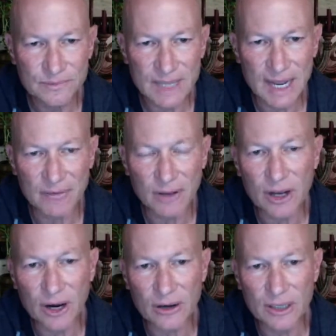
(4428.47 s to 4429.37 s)
to have the
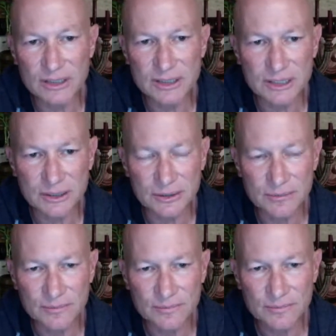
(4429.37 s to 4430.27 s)
courage to
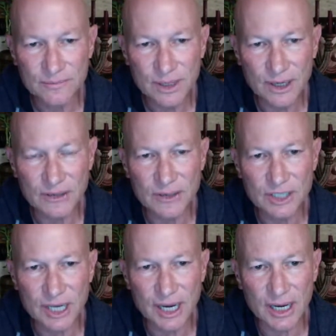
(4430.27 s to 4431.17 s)
cut the
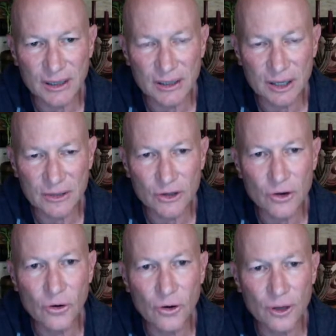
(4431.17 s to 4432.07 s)
chain, cut the
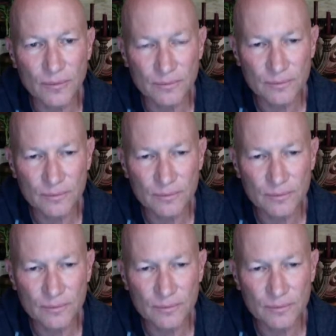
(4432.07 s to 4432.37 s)
cord,